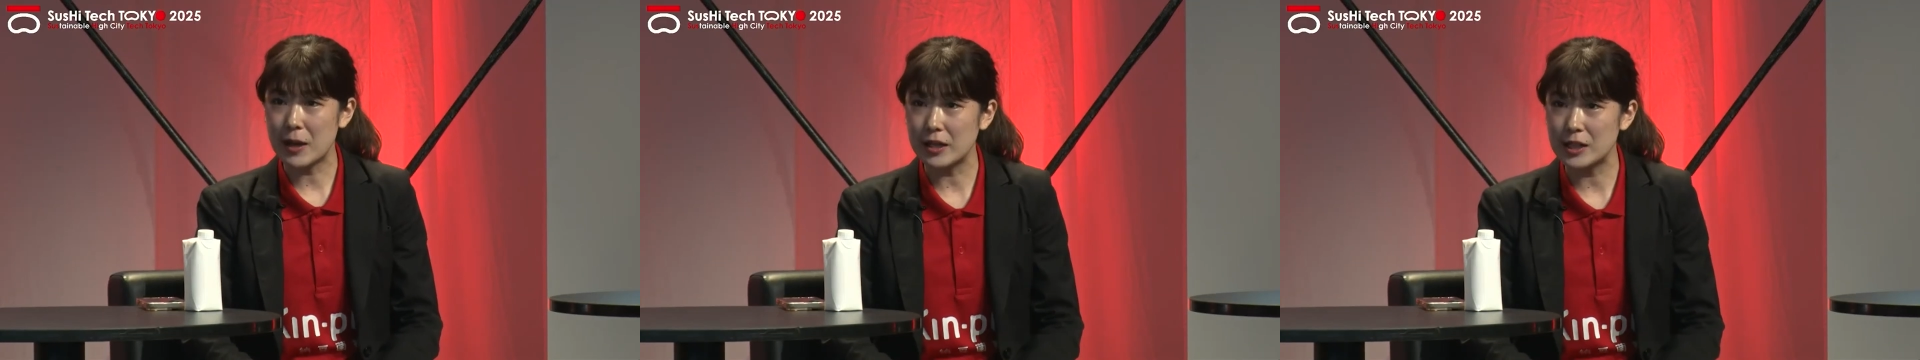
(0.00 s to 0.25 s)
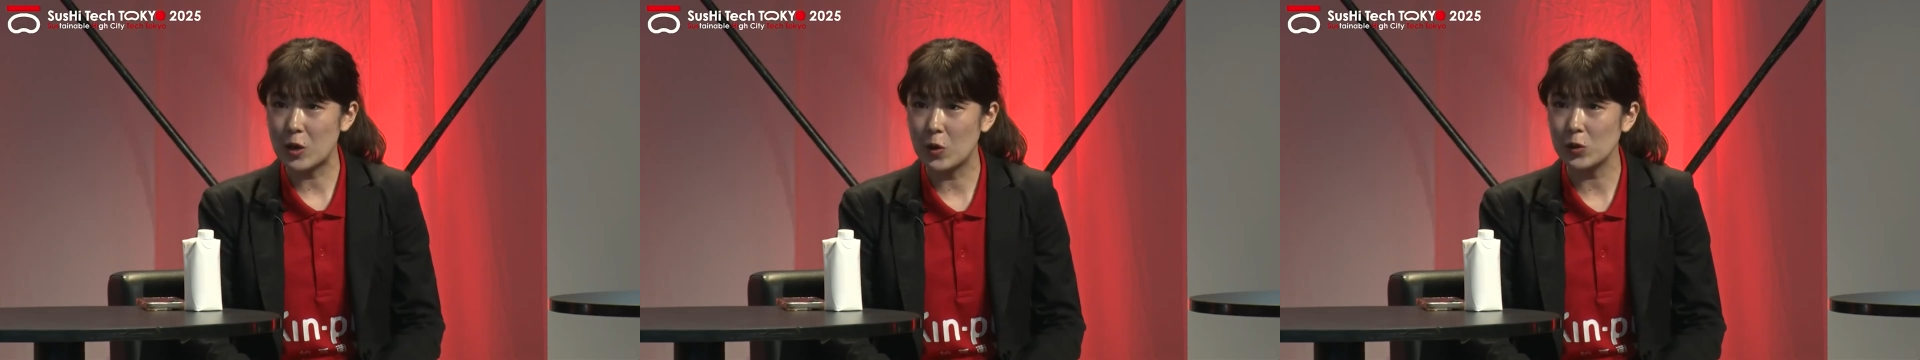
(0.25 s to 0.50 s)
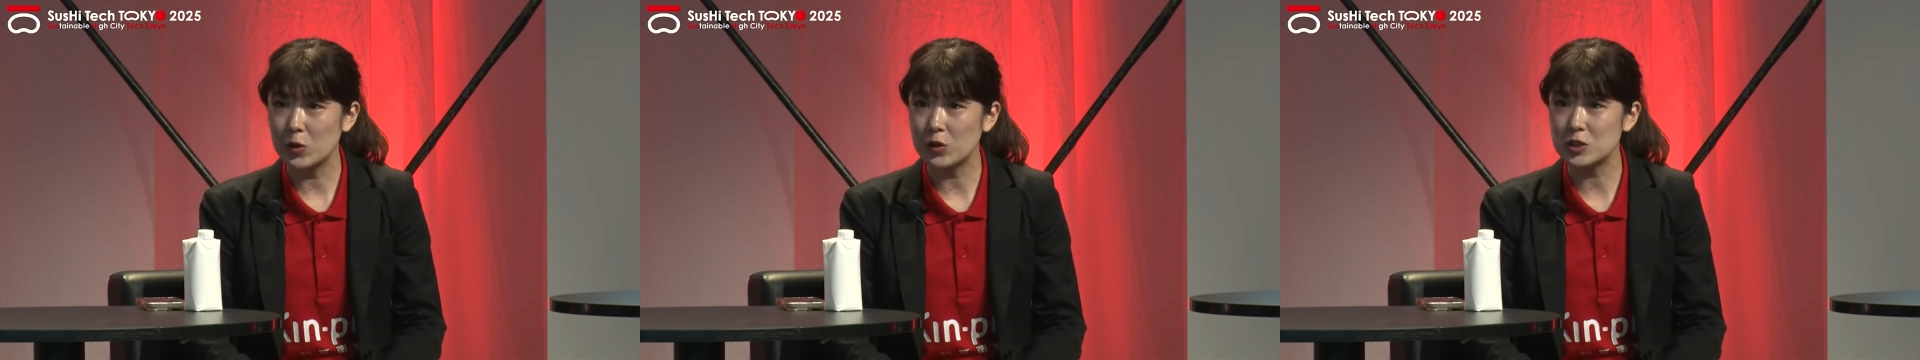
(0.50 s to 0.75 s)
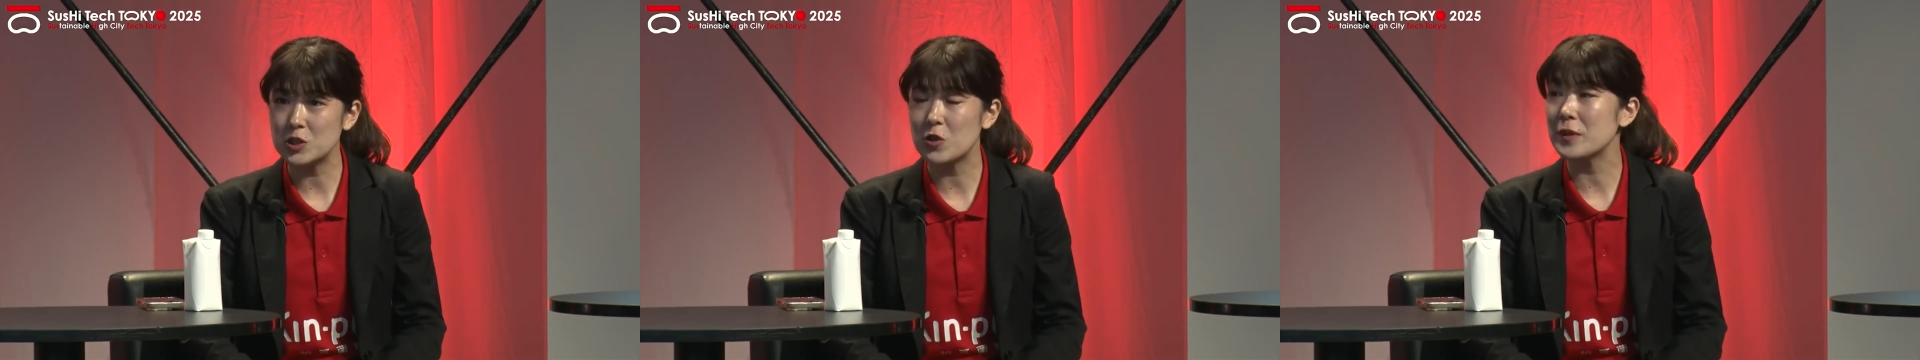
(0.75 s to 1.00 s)
studying
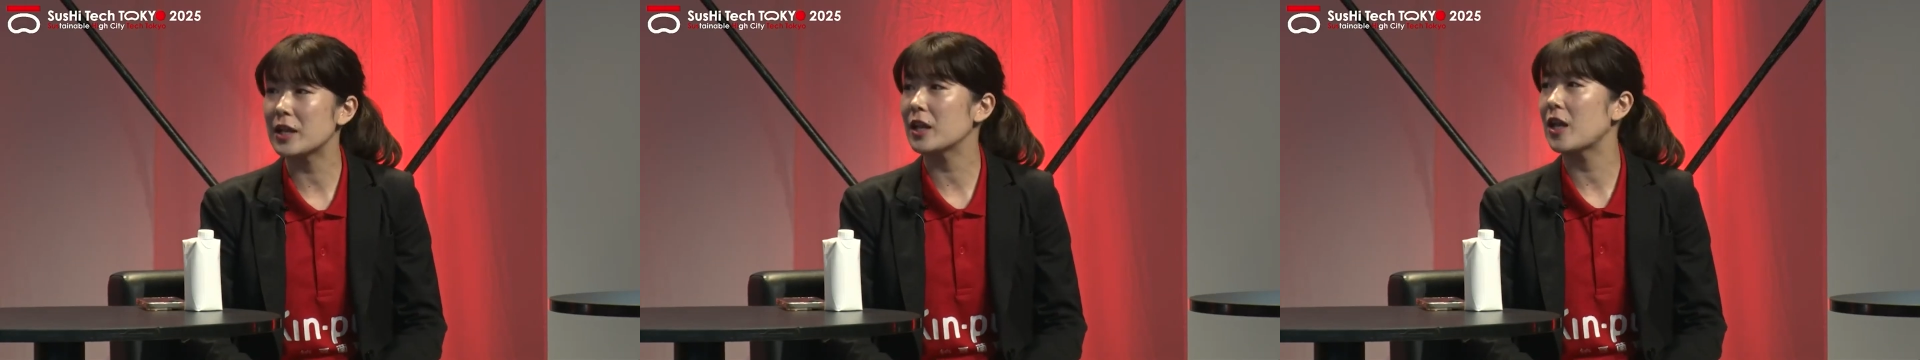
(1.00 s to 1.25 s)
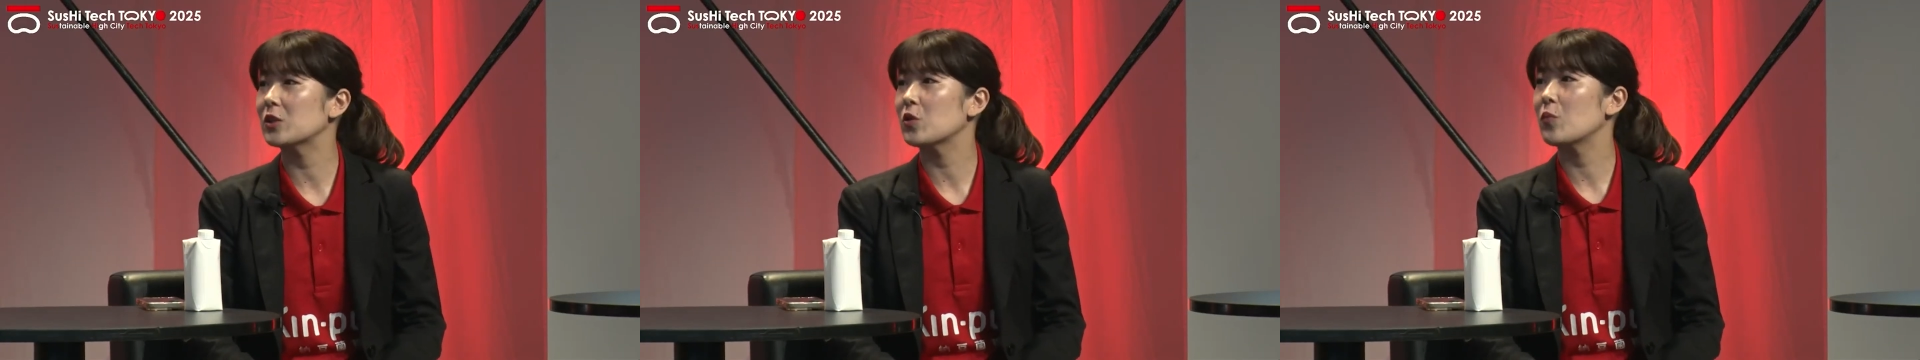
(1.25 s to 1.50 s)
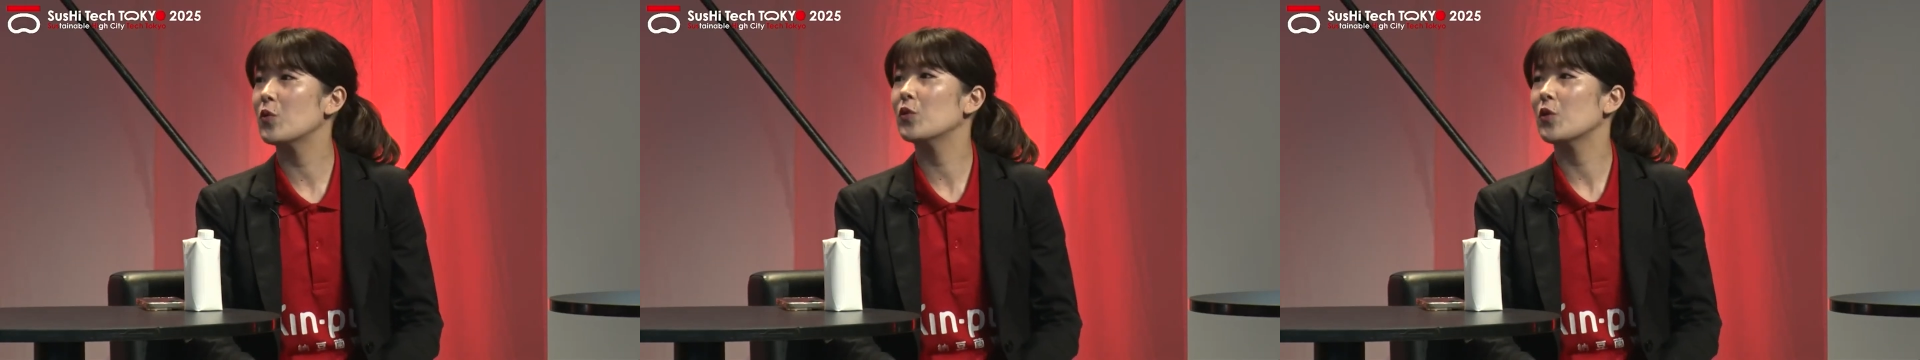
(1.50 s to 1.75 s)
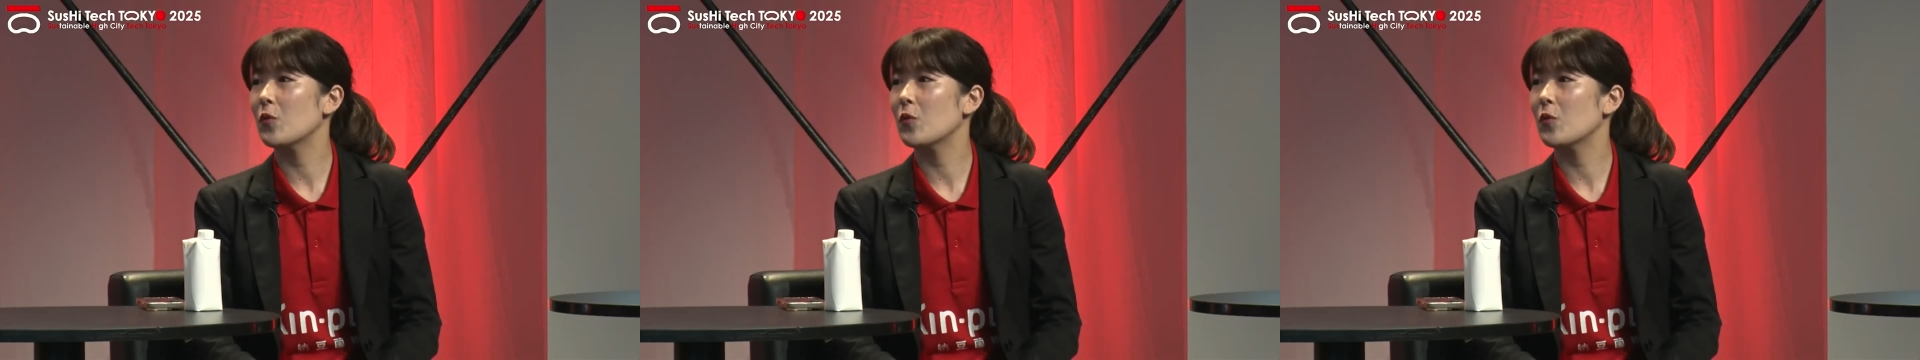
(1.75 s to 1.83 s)
history of food culture,